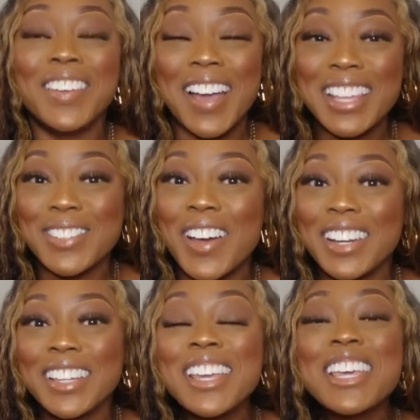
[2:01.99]
you guys want
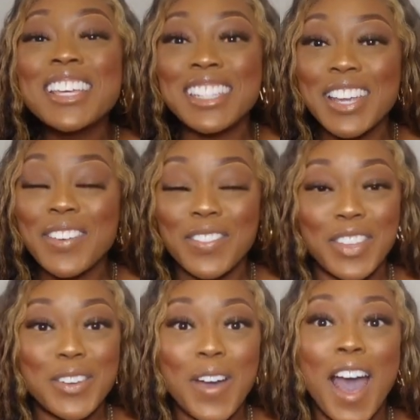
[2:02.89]
to see a
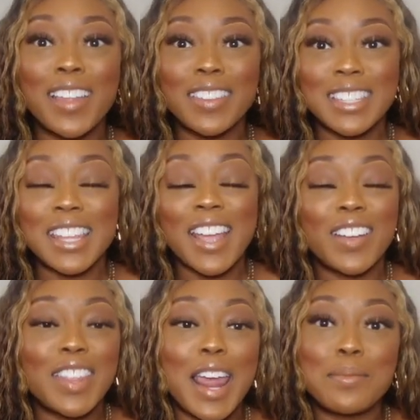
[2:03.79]
review on this
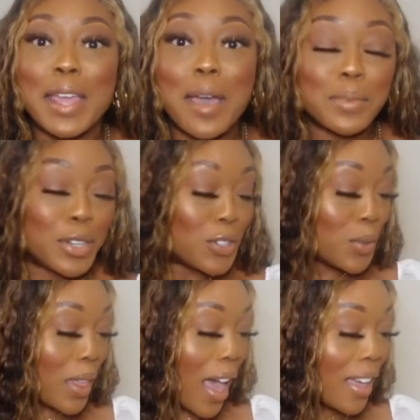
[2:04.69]
hair, then I'd be happy to
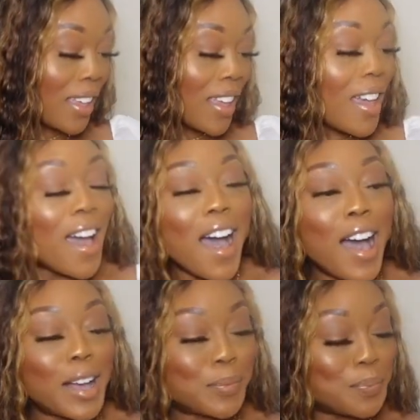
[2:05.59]
do that.
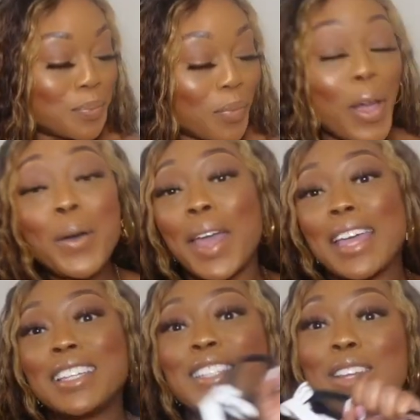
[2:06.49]

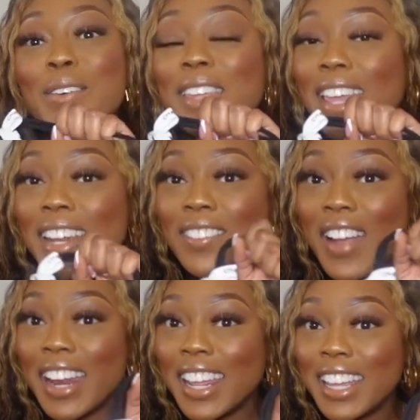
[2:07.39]
Okay, so getting
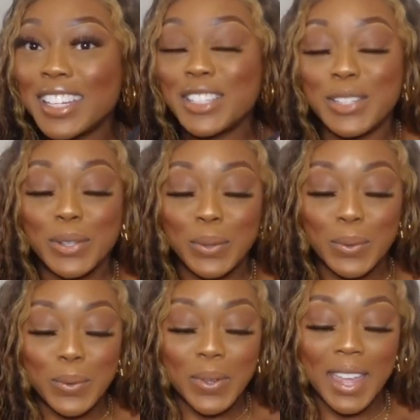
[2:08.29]
right
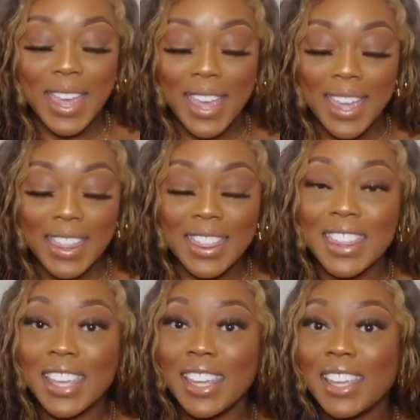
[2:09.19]
into
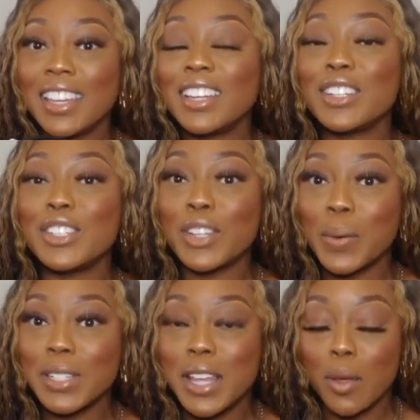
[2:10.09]
the
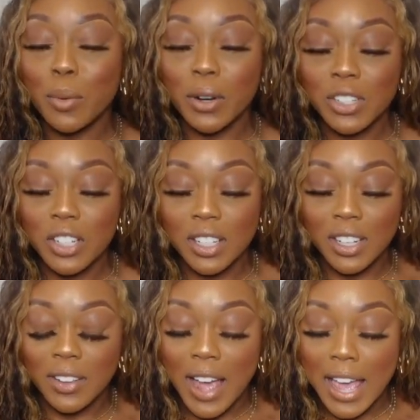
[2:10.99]
show and tell portion,
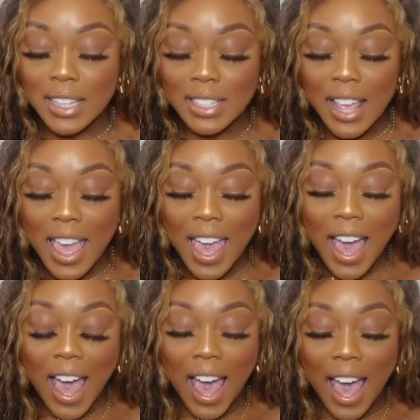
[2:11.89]
you guys,
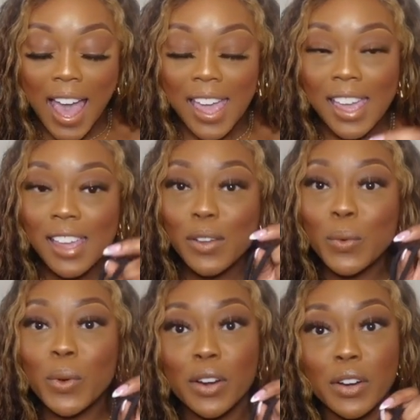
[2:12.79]
I
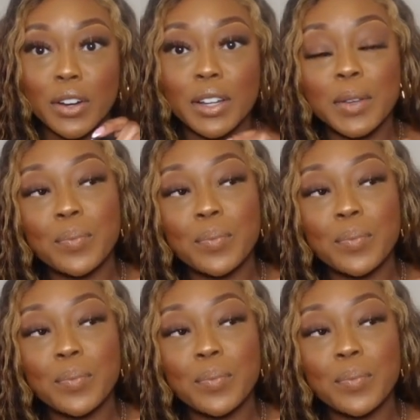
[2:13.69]
ordered.